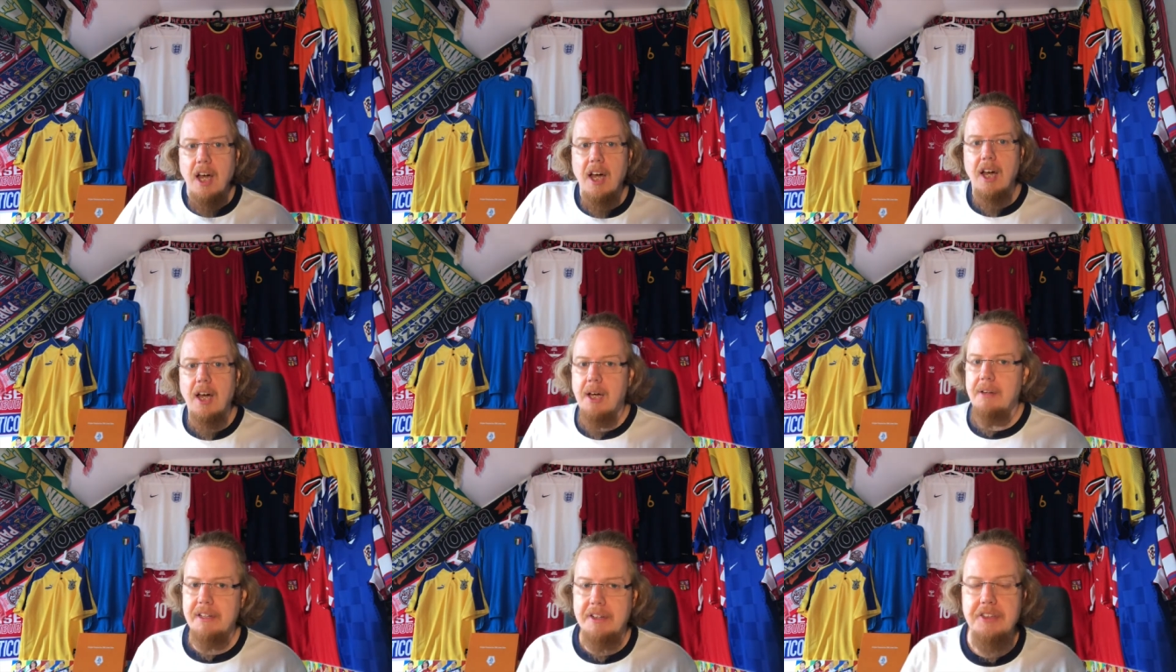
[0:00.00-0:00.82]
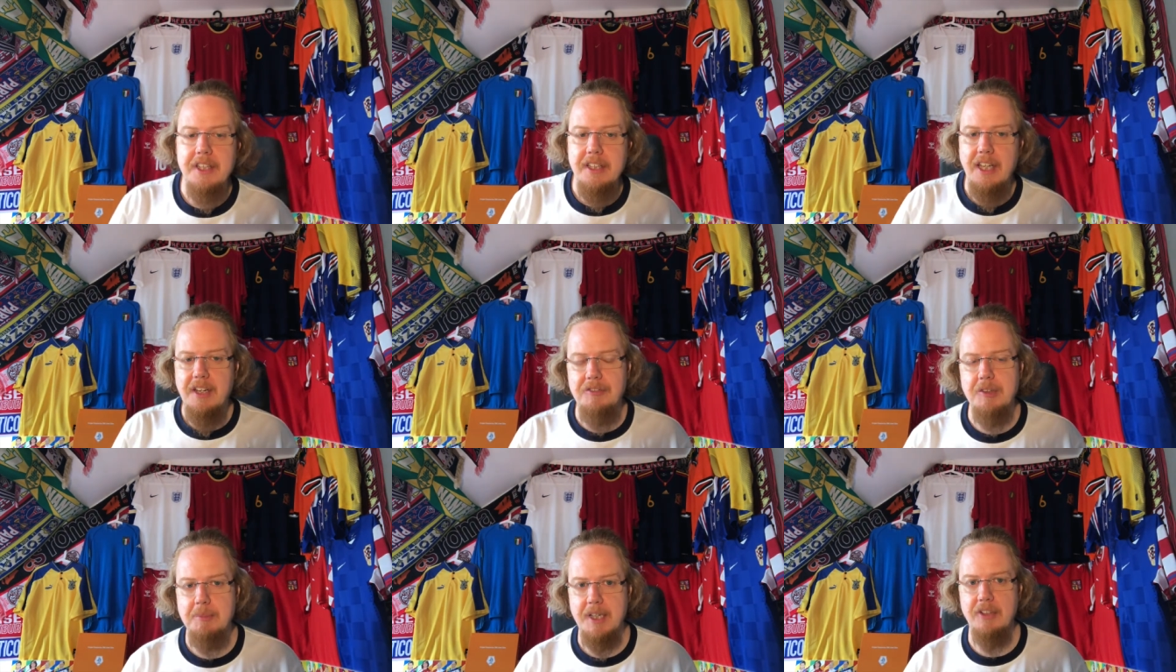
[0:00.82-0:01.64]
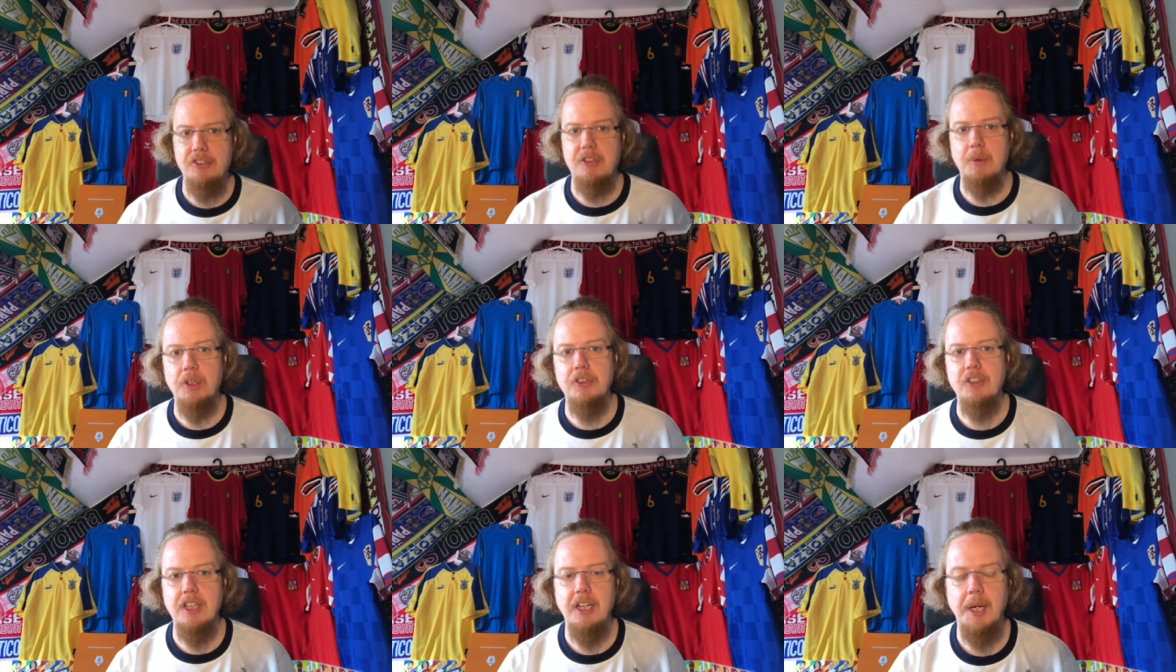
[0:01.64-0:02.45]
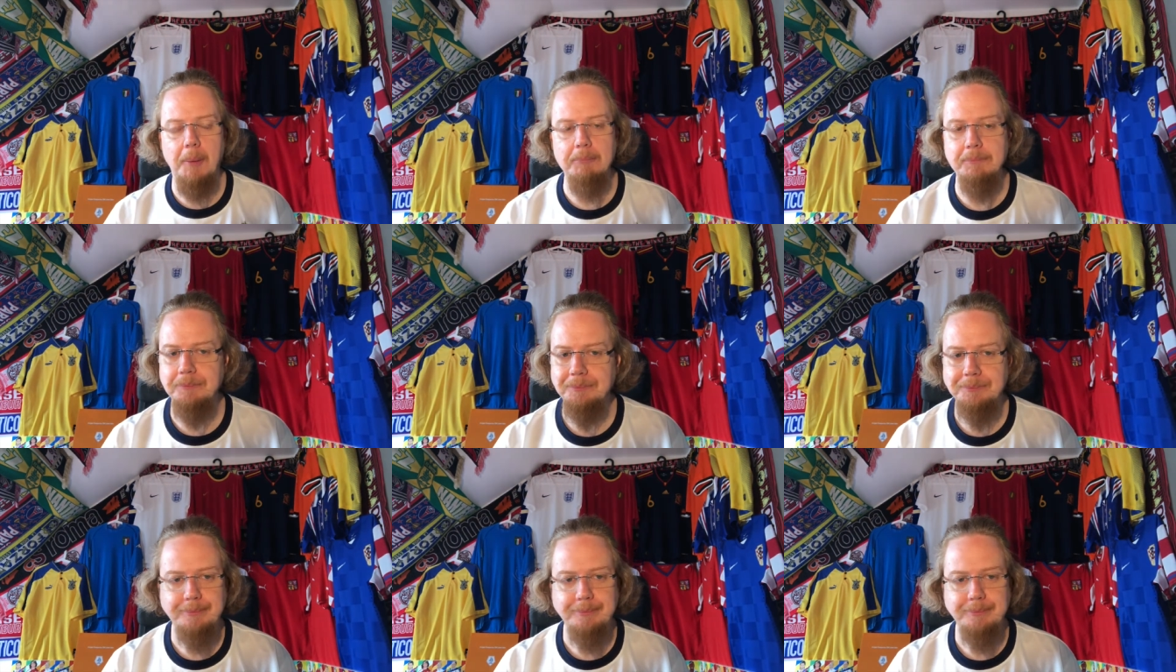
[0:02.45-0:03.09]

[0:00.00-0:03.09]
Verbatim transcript: Uh, and I think they have the better squad. Um,